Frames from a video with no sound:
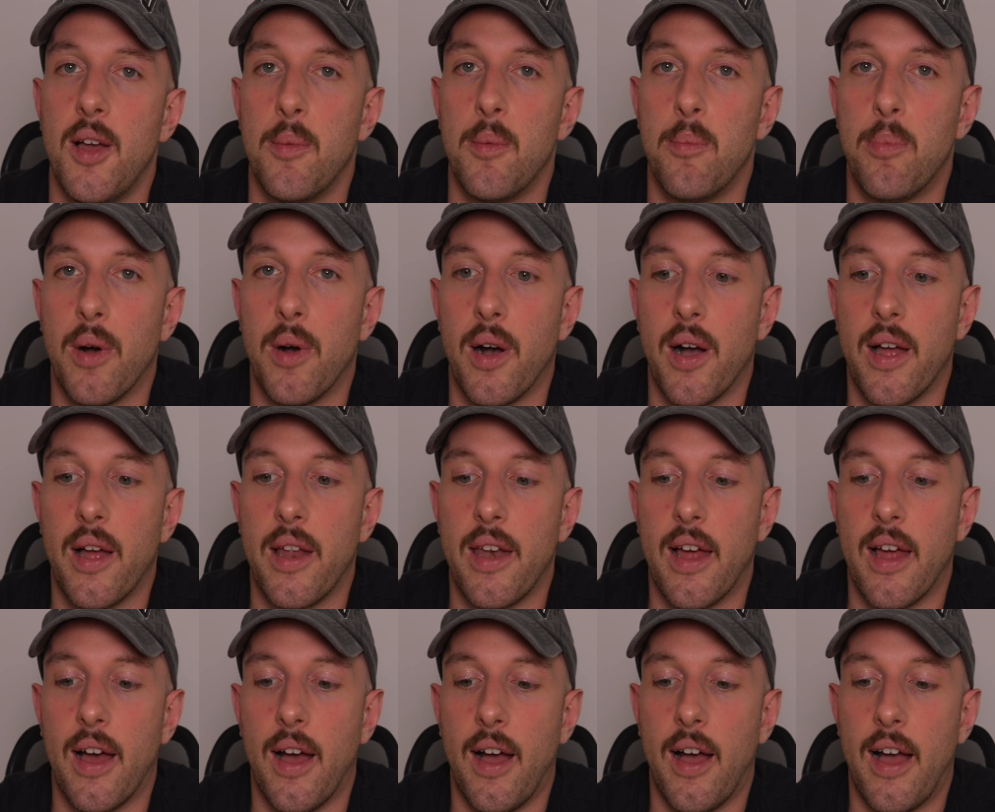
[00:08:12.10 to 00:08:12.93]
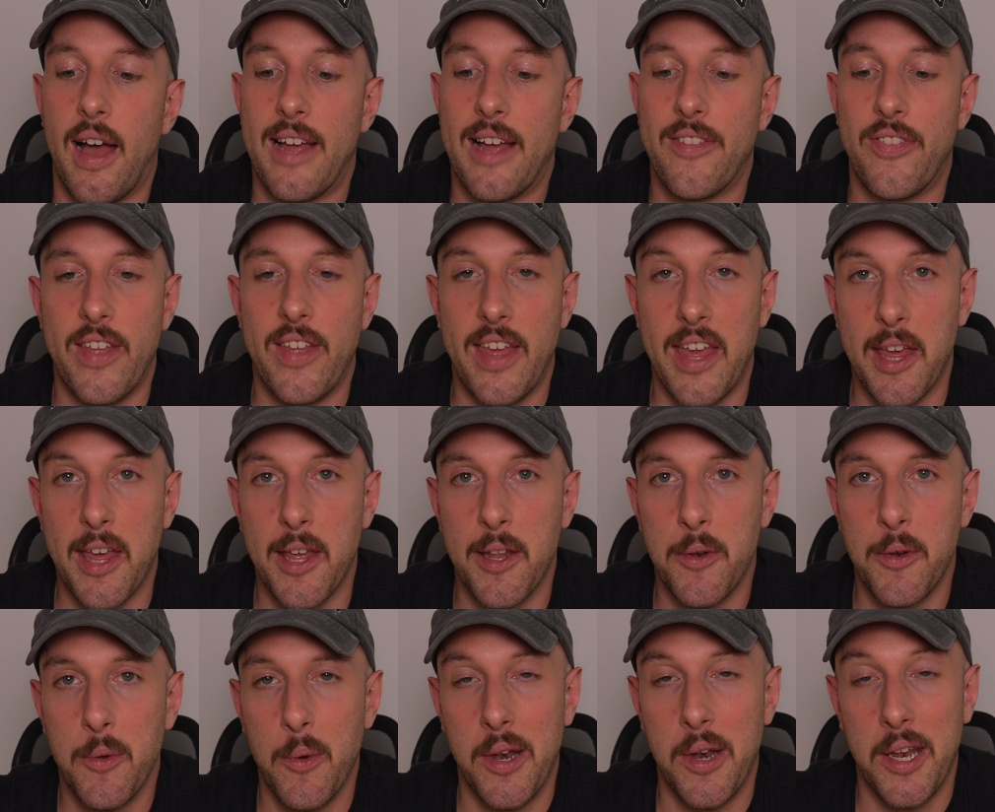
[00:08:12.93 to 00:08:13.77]
But at the
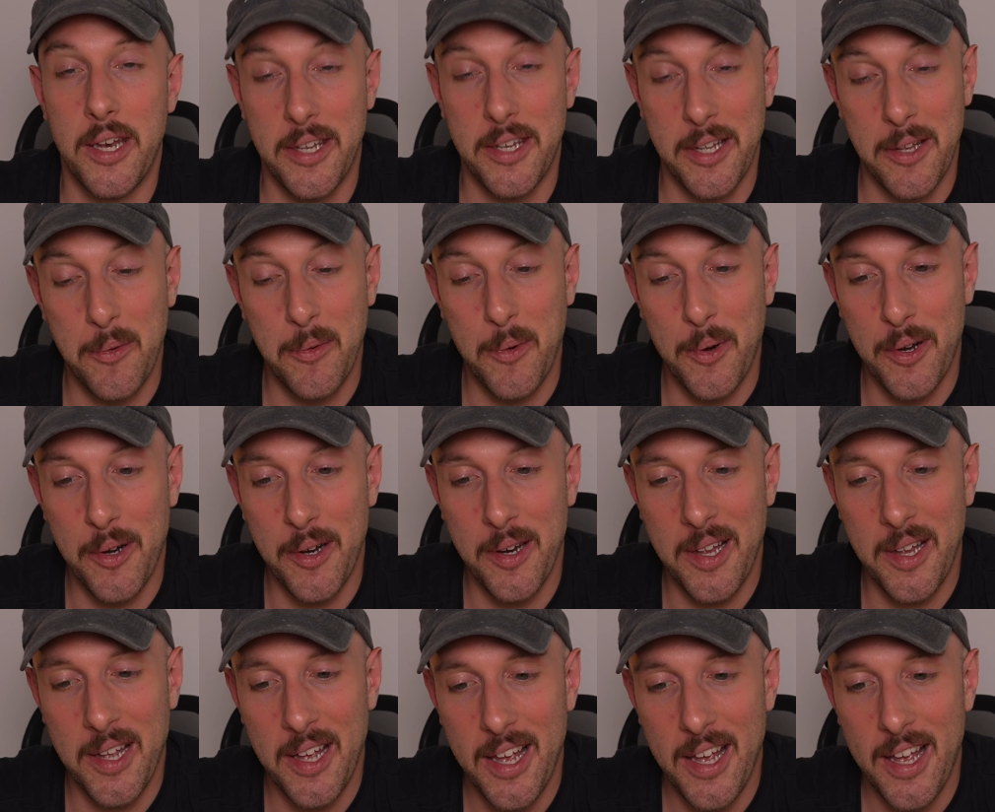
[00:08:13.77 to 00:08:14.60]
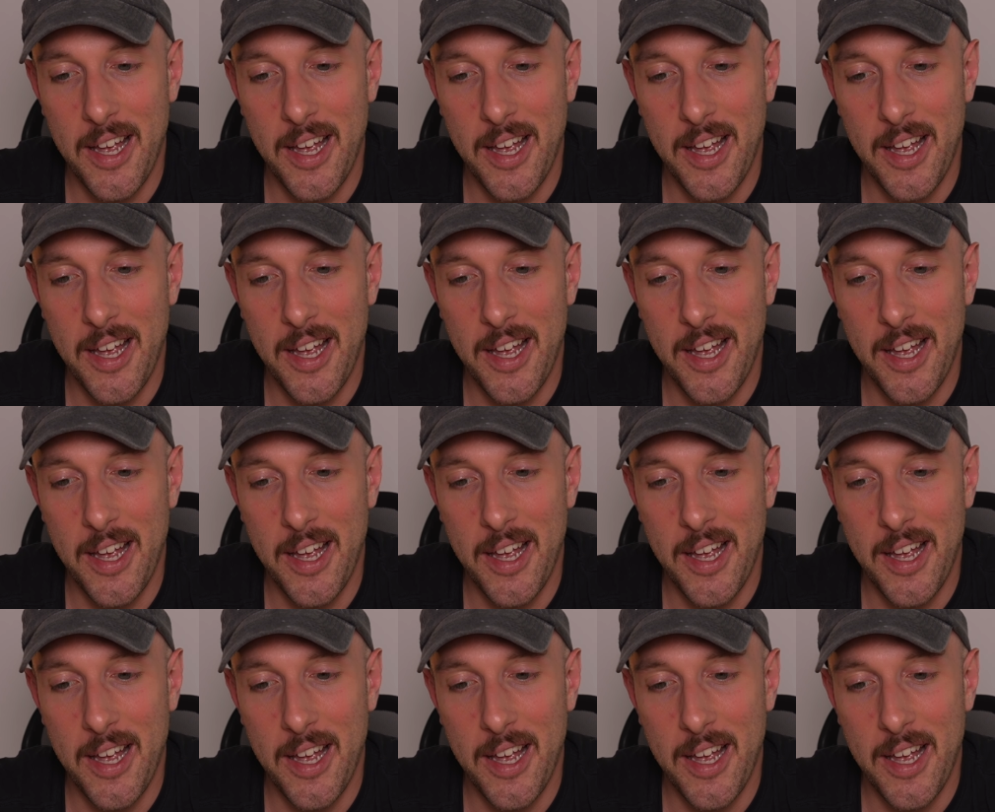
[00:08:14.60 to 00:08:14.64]
end, when it did work,